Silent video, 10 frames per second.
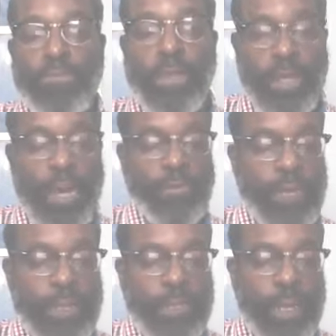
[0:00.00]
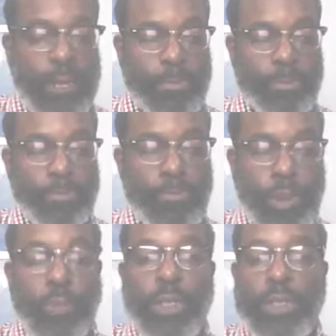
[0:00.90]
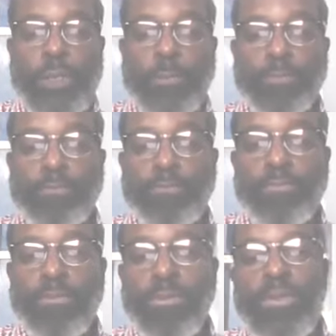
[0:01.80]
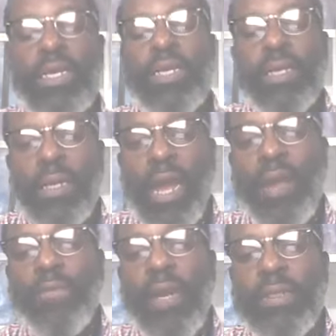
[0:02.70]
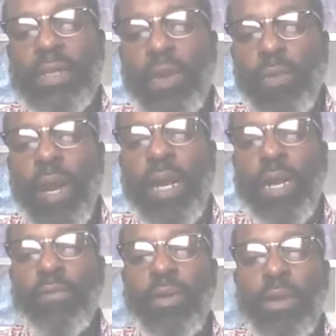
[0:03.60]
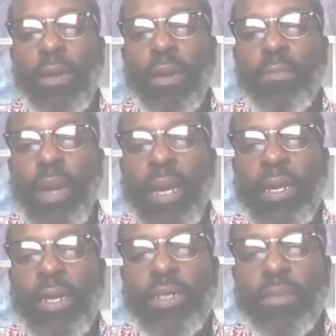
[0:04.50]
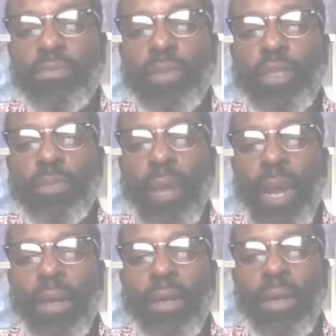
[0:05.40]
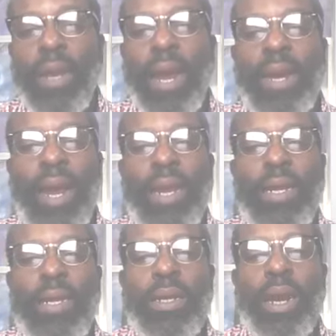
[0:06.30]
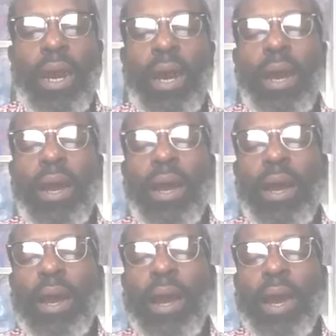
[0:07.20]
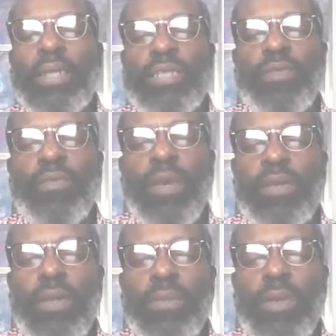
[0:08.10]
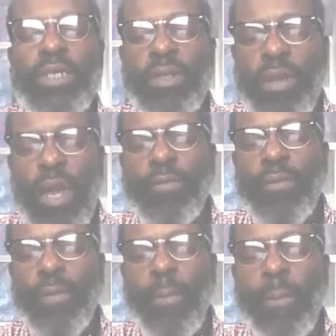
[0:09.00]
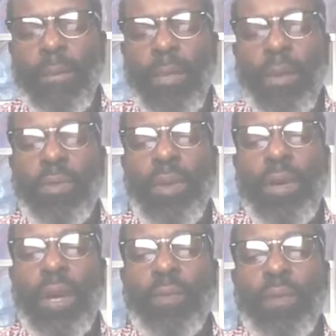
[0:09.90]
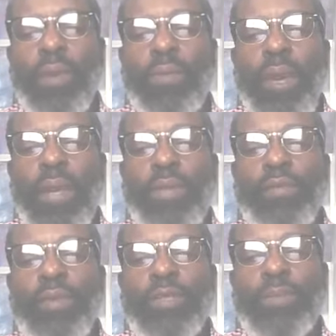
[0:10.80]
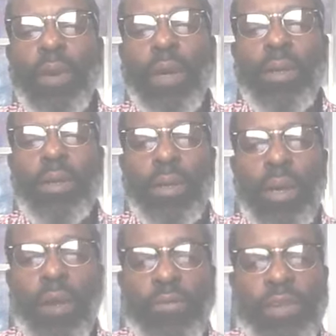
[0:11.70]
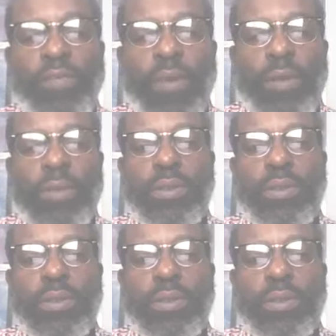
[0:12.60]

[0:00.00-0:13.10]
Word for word: Life does that to us. Life has a way of making us push back. And I I just felt the peace of comfort when I reread the first part of this verse.